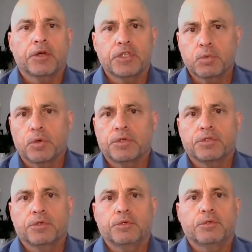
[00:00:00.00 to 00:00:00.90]
I just
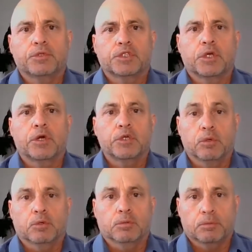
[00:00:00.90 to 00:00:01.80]
wanted to show
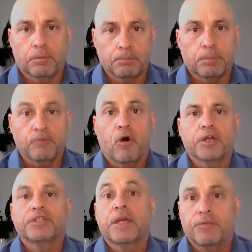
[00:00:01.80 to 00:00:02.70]
you or
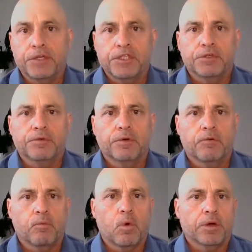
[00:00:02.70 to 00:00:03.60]
provide a
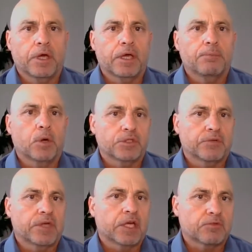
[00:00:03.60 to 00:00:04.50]
definition of what a
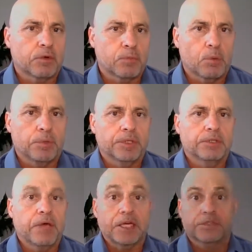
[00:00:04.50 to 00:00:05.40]
positive cash flow
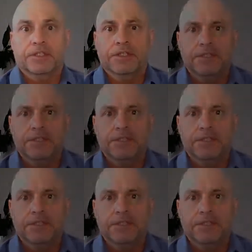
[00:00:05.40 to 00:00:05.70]
property actually